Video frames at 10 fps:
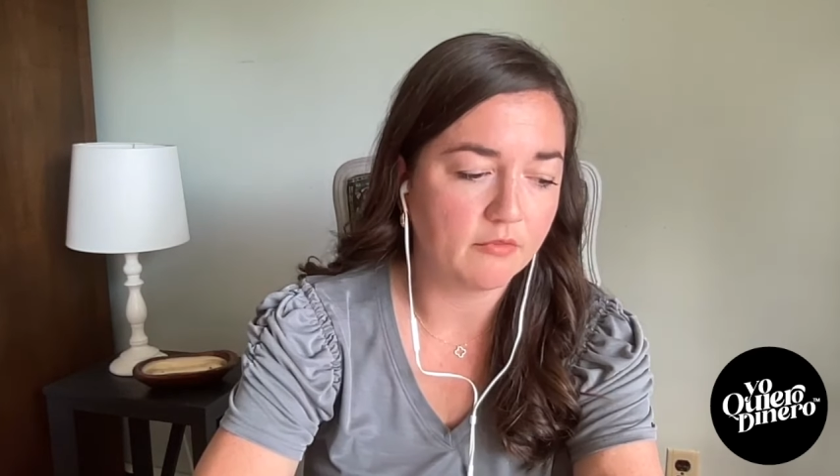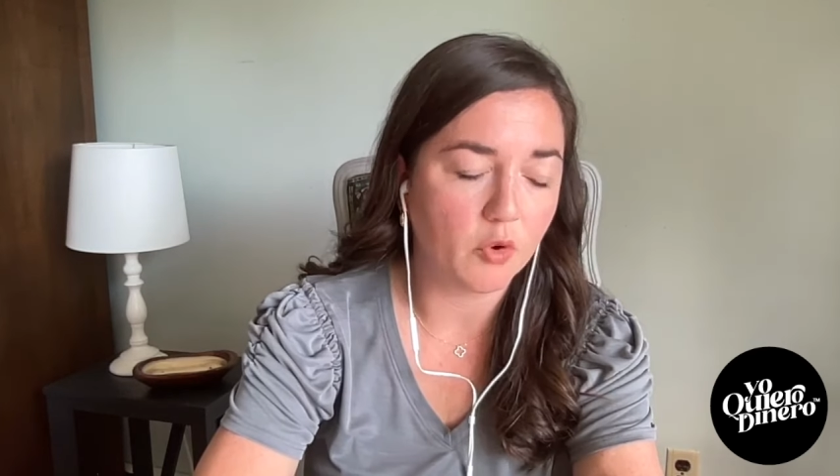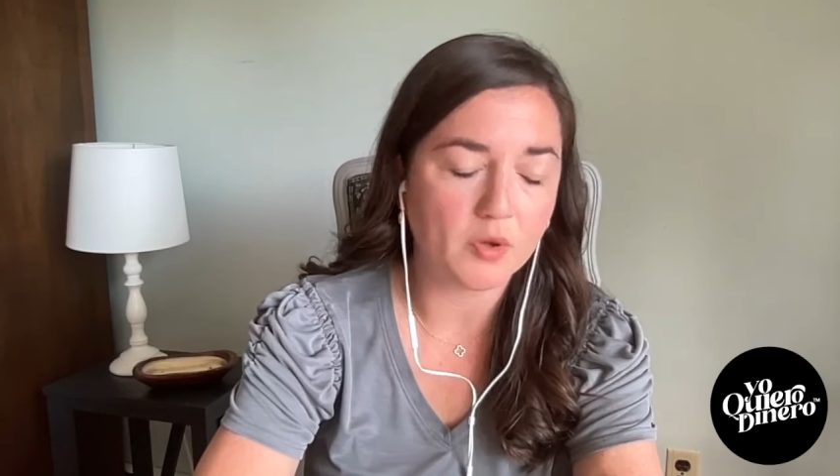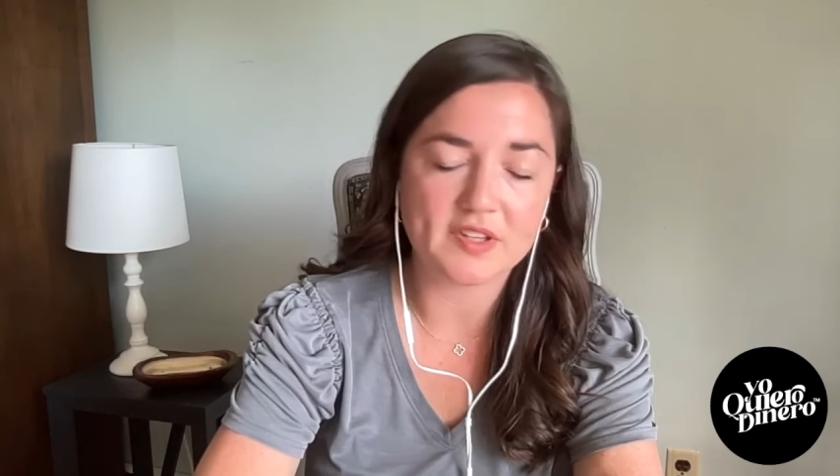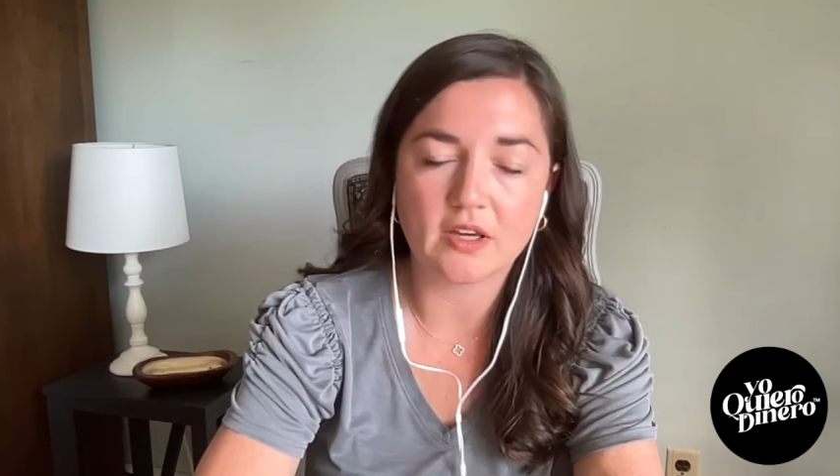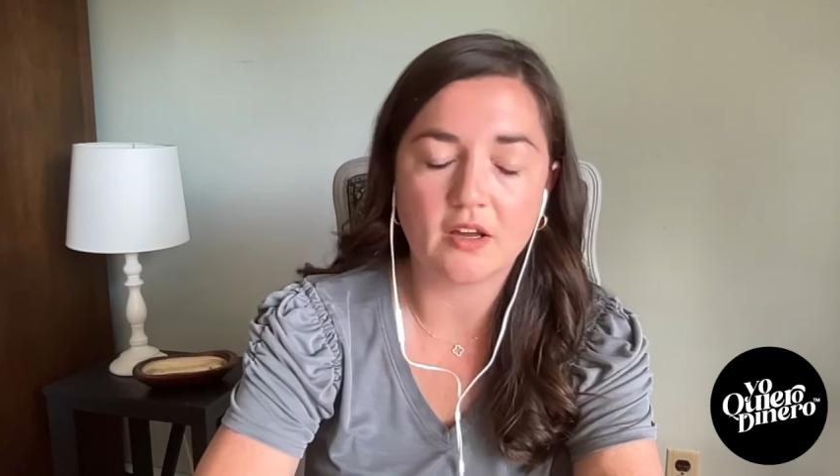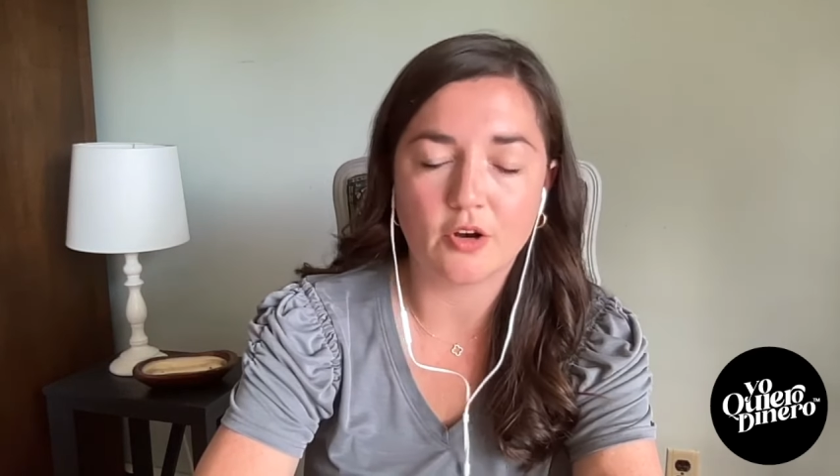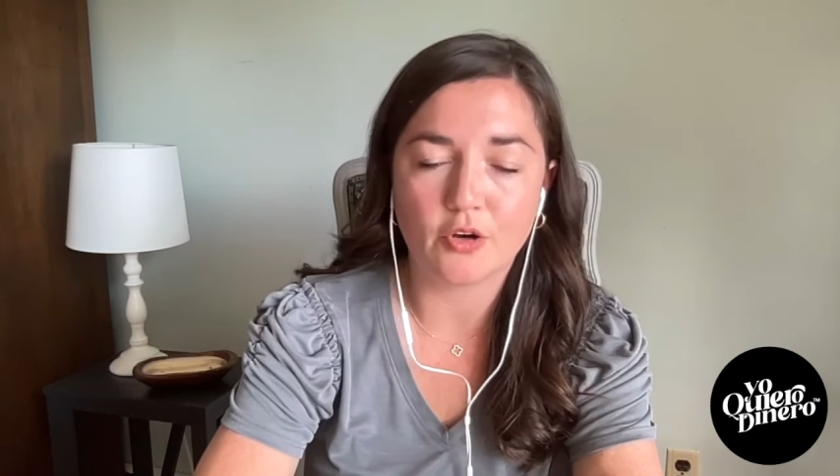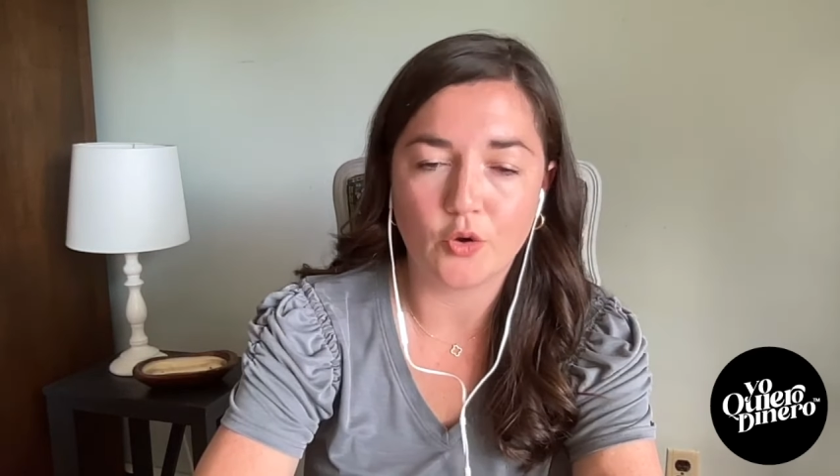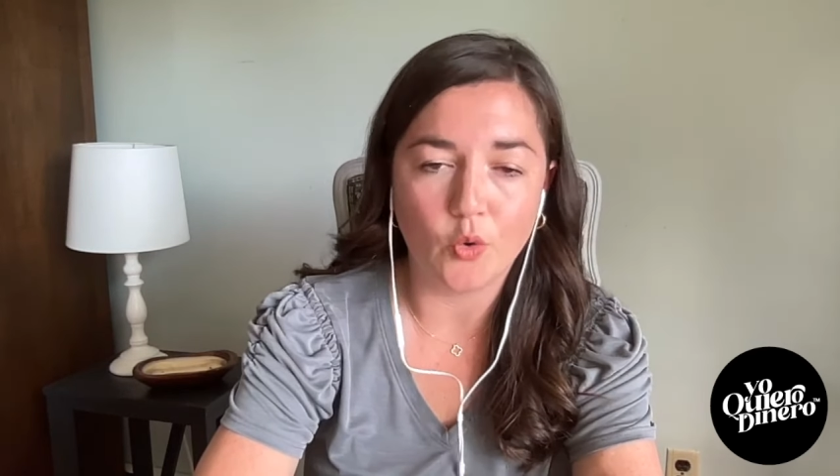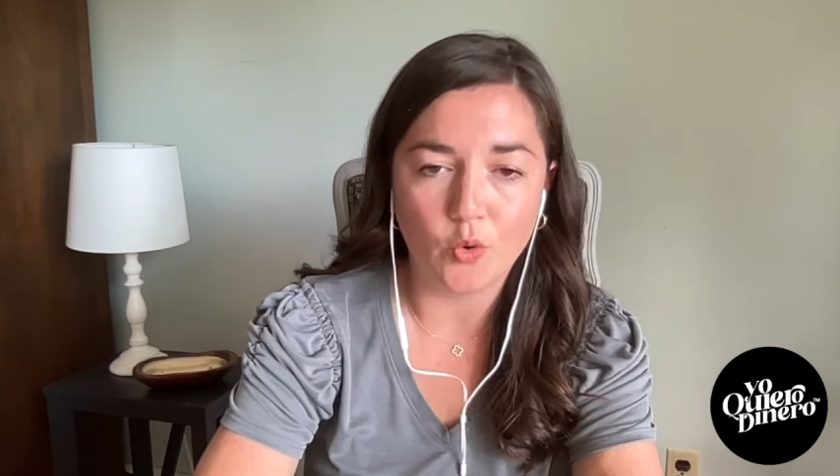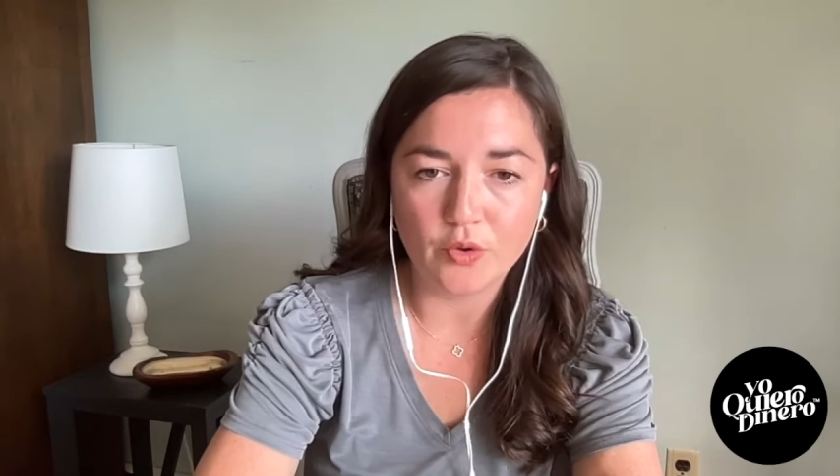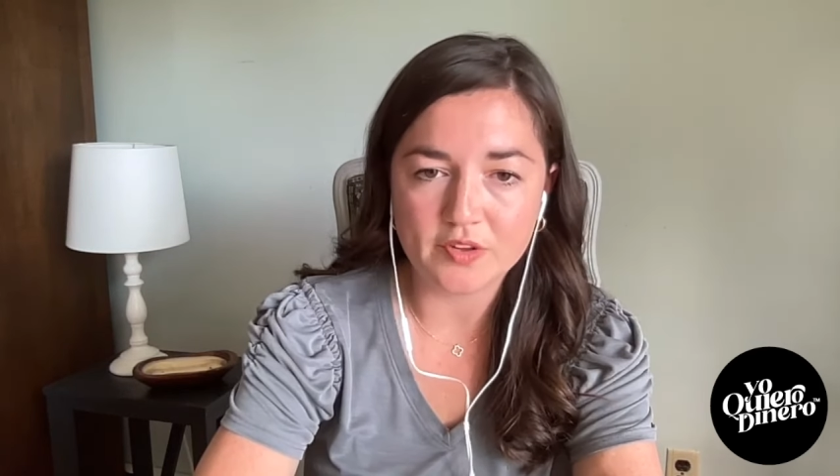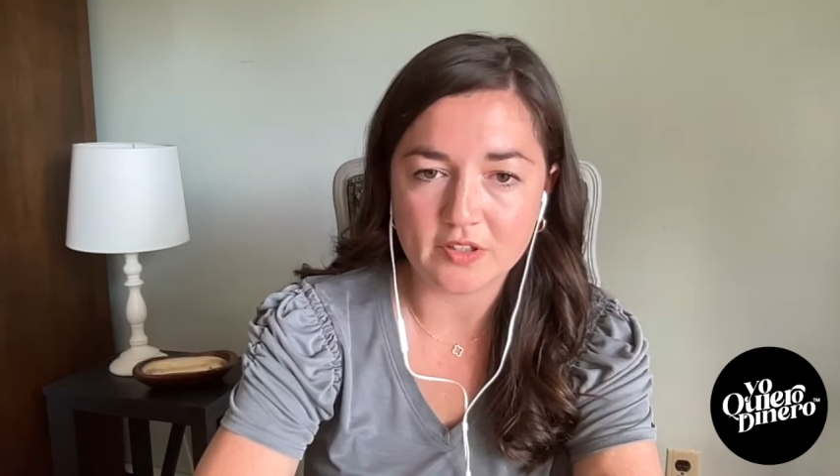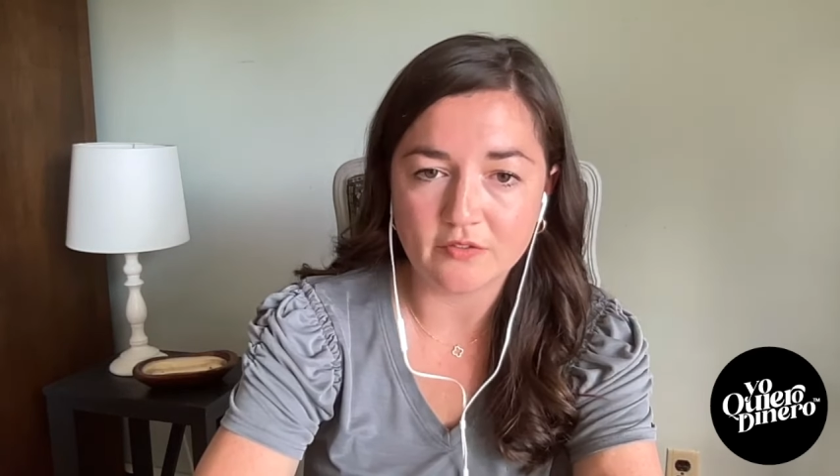focusing on our
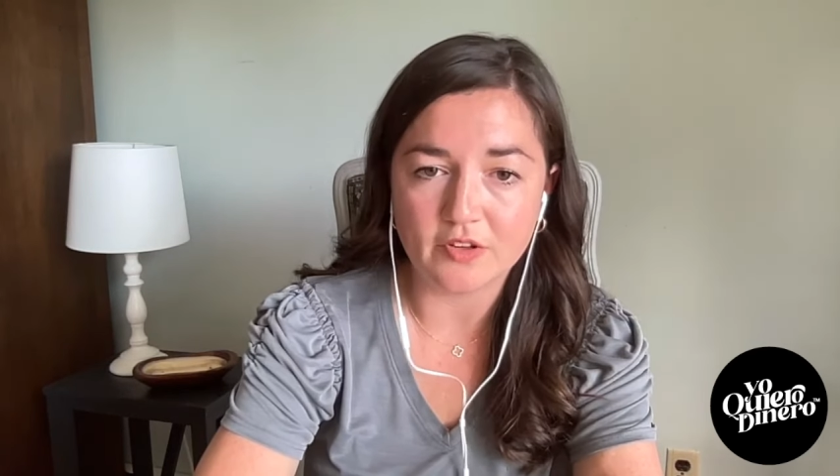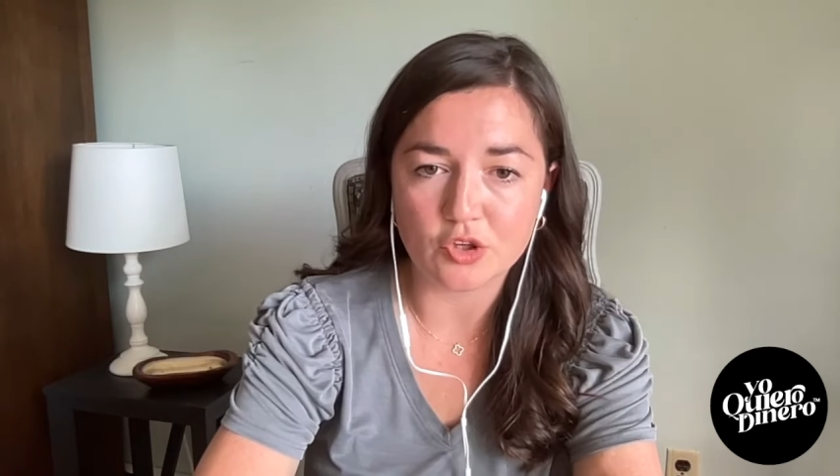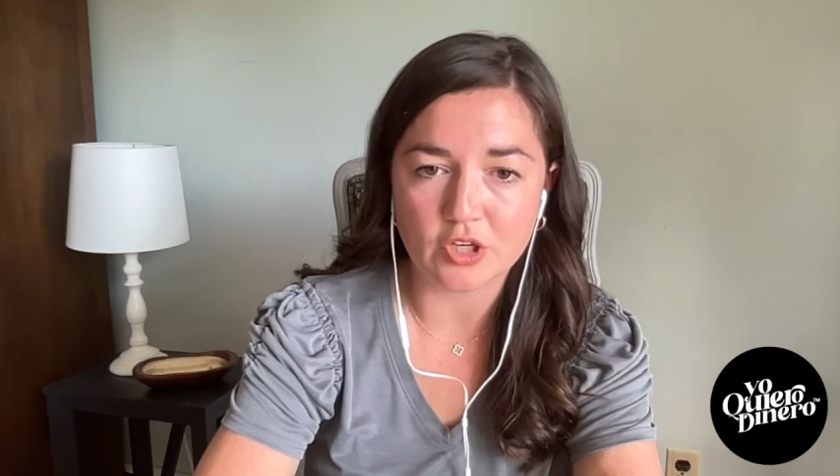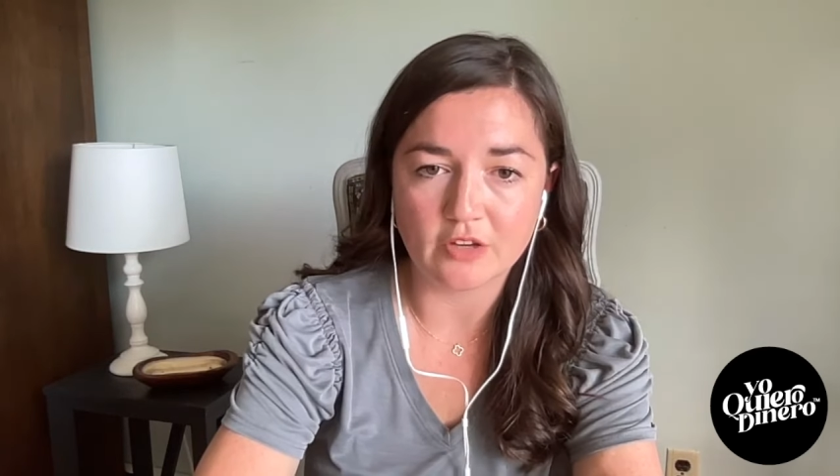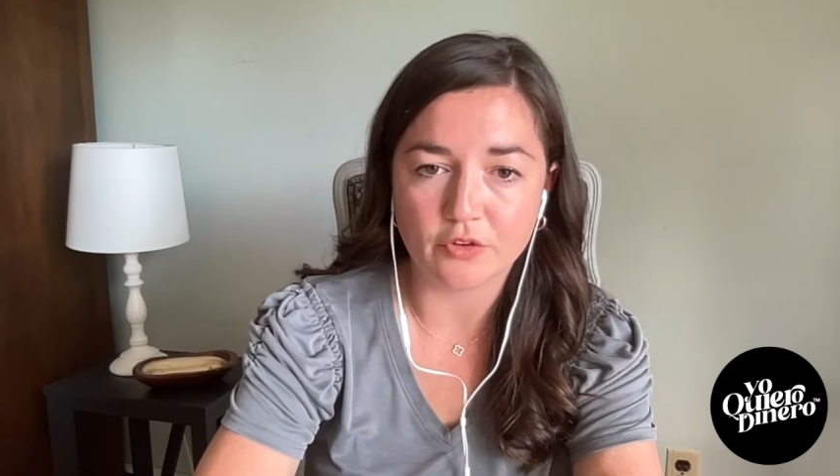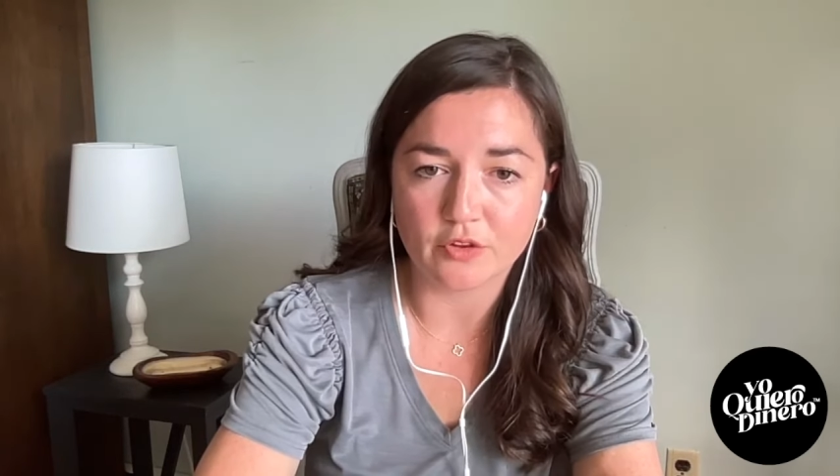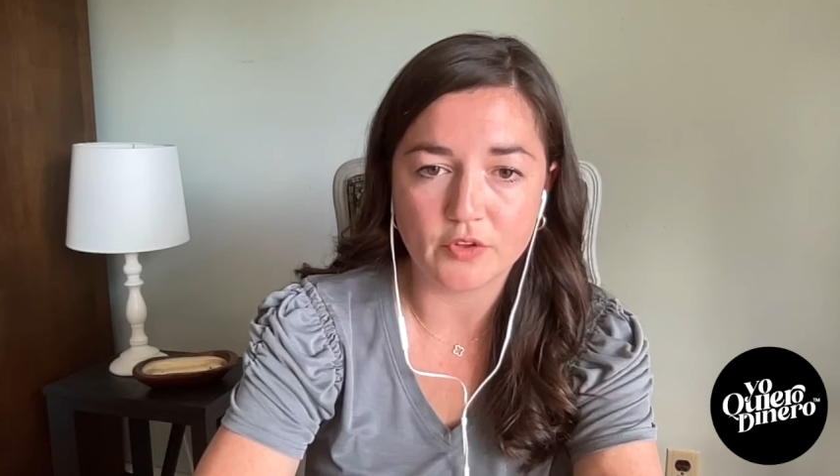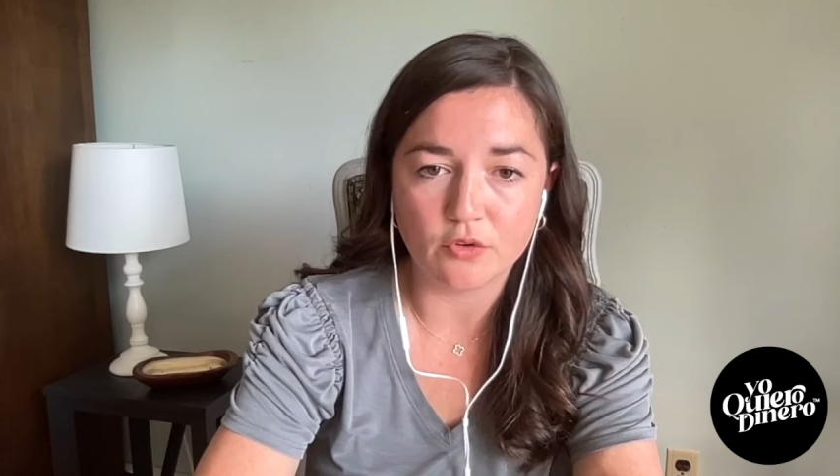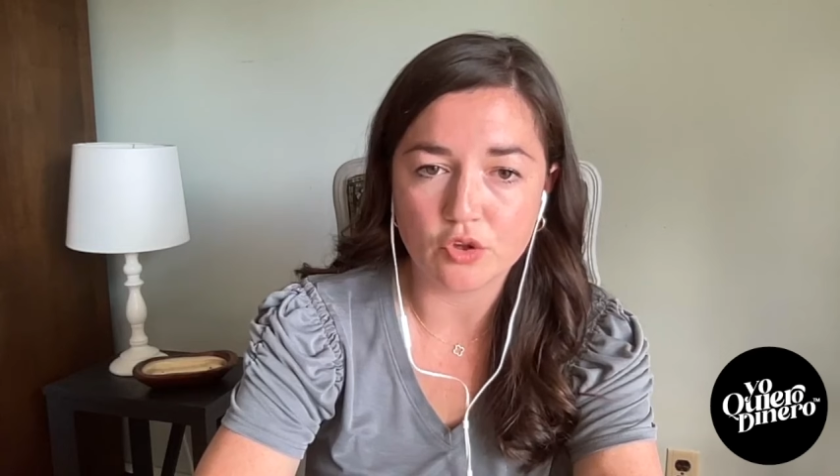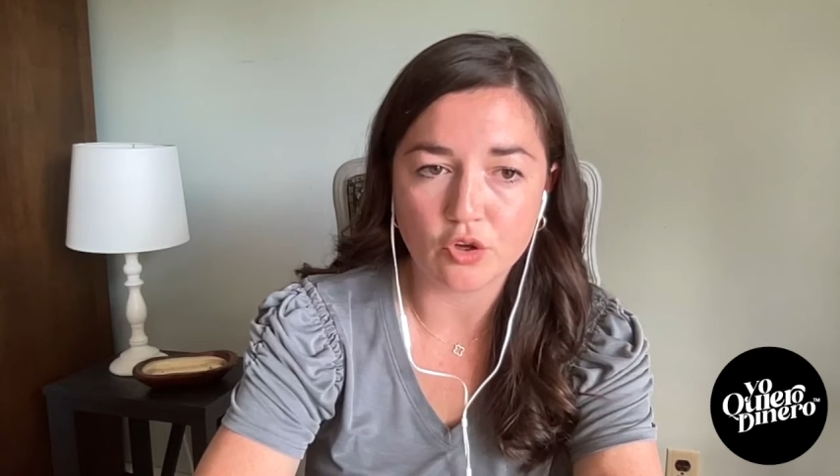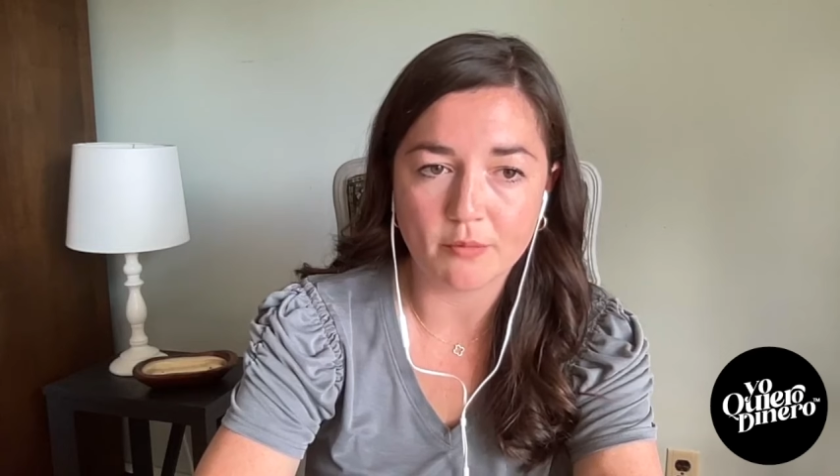goals and visioning for the future.